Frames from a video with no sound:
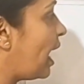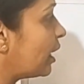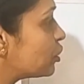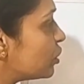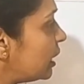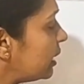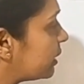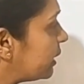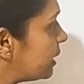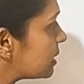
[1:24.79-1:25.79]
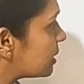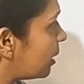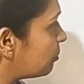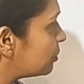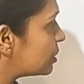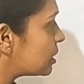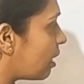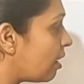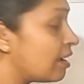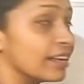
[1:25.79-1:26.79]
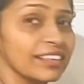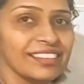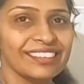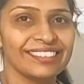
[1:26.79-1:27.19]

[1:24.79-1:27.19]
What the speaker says: actually these numbers are?